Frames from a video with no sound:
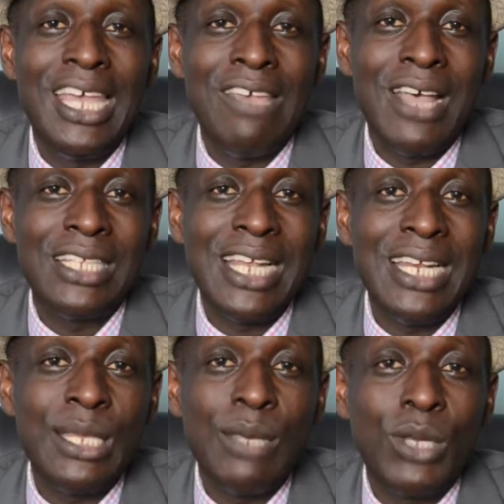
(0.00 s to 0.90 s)
If there's
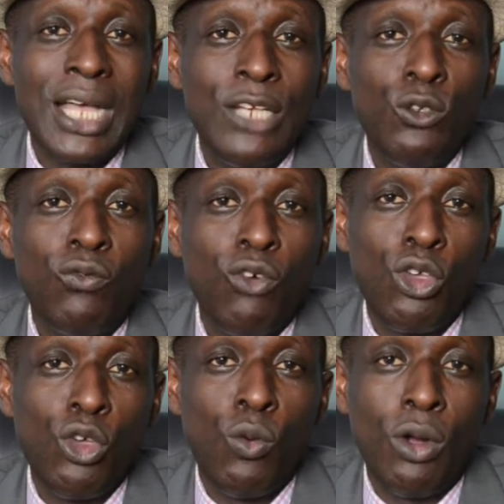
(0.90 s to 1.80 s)
anything we can do
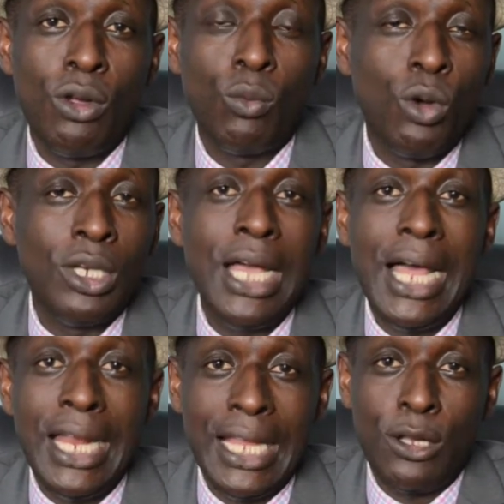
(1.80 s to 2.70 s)
for you
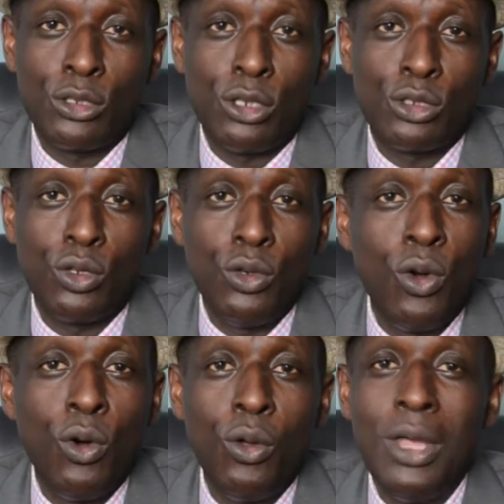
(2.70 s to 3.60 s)
one-on-one, let us also
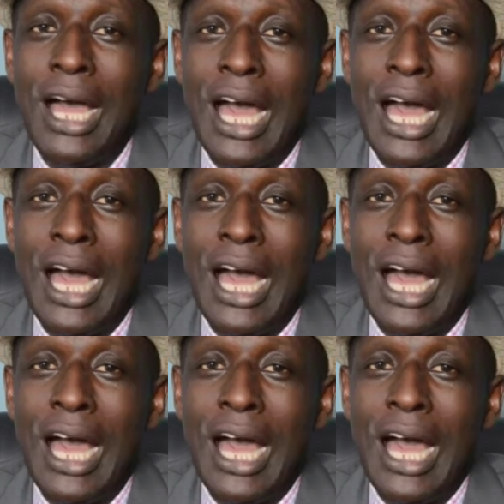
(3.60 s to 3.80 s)
know.